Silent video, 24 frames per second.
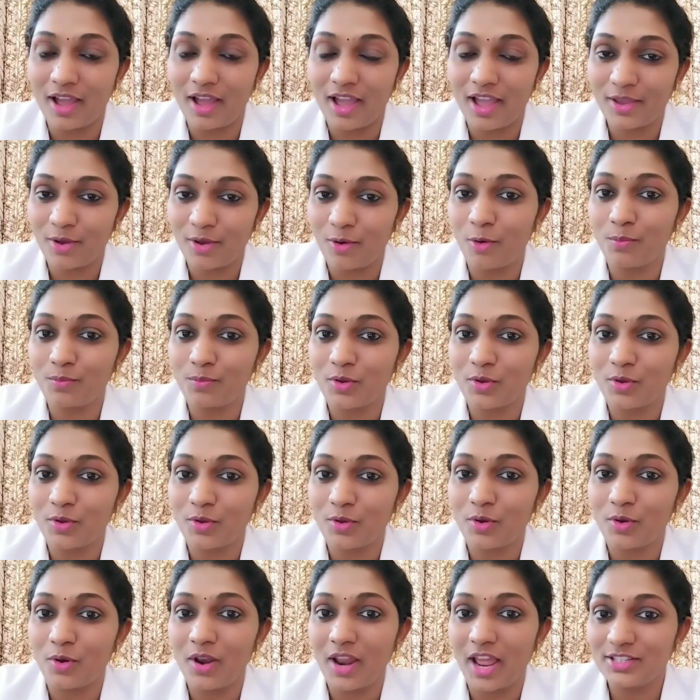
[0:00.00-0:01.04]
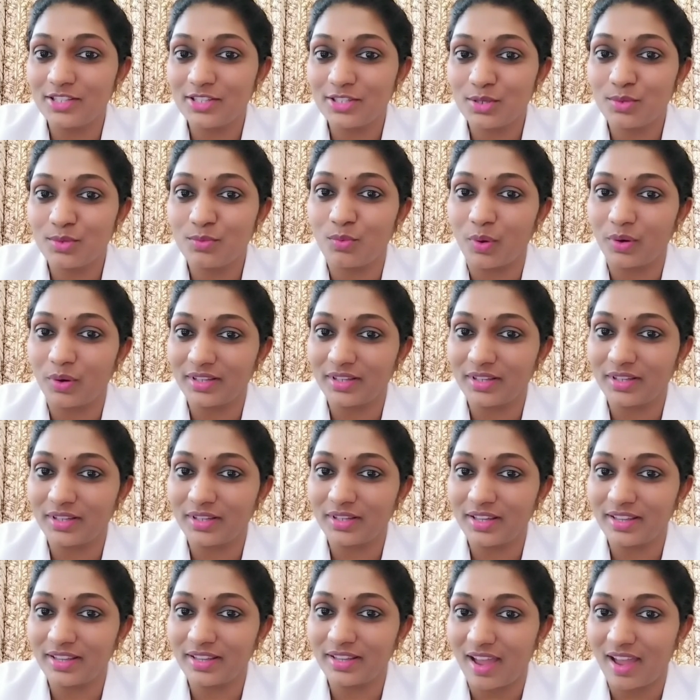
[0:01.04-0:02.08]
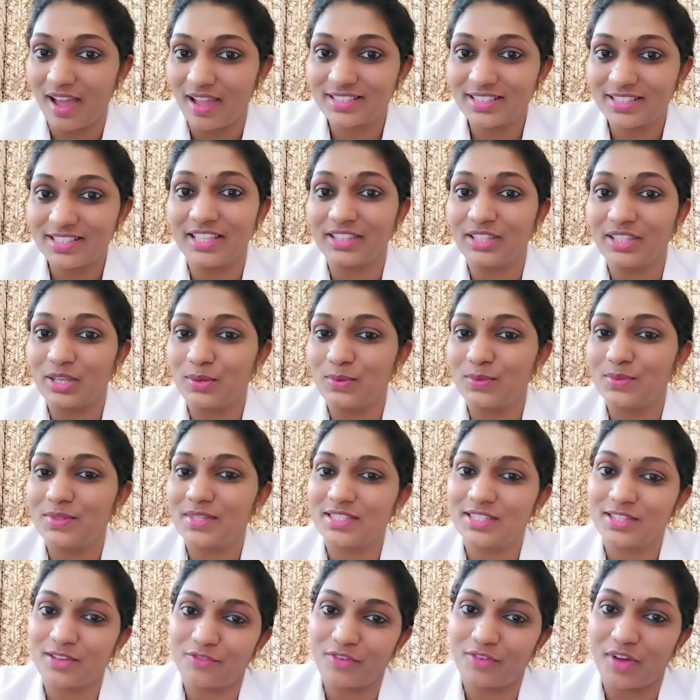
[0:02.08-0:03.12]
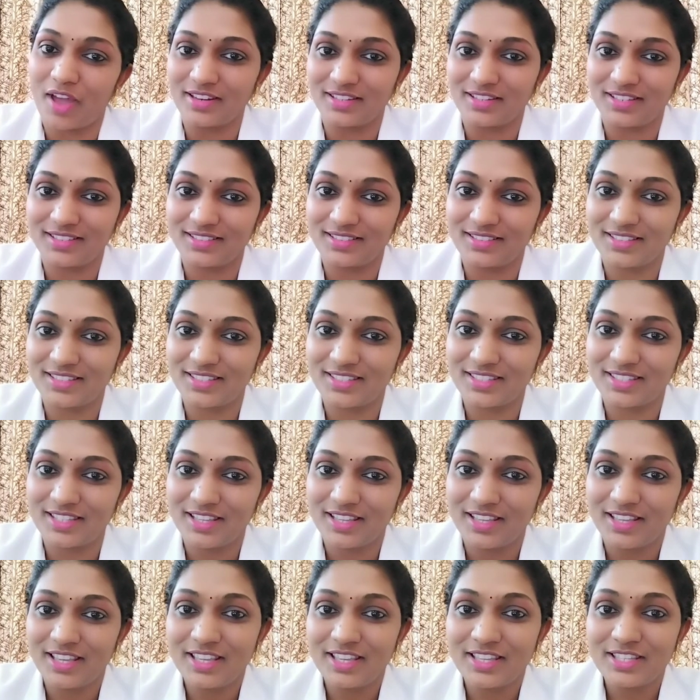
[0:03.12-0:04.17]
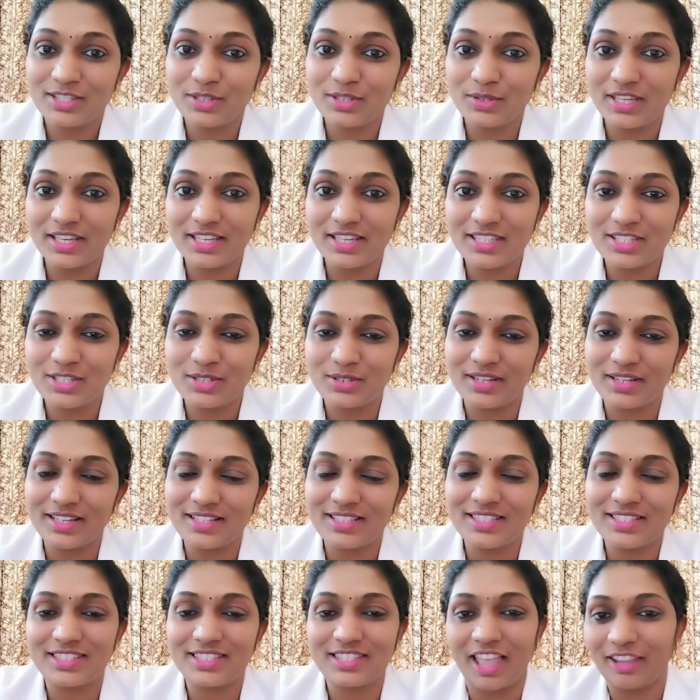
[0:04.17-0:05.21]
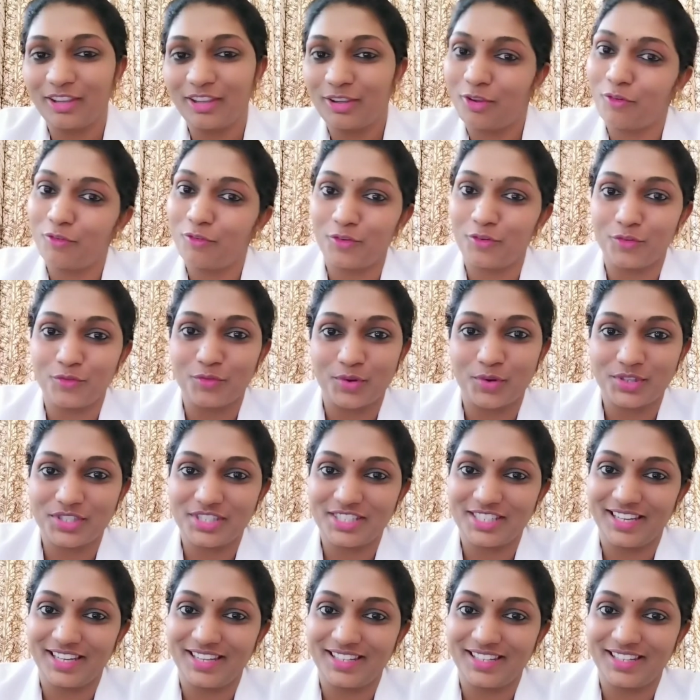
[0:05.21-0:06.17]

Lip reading: hope you all understood what are articles and the uses of articles. So dear students, thank you for watching.